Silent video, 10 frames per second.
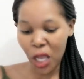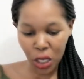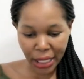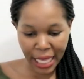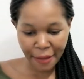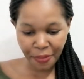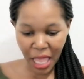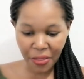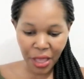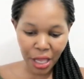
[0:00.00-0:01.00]
Okay,
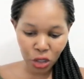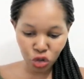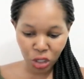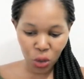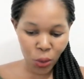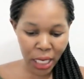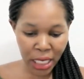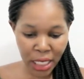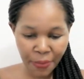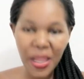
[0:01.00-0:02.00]
and then
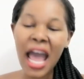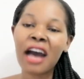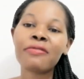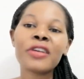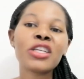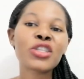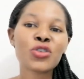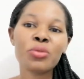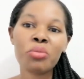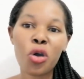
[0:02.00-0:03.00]
21, I've learned
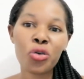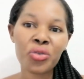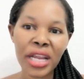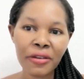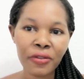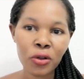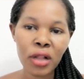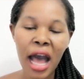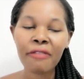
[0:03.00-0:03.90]
to be more grateful.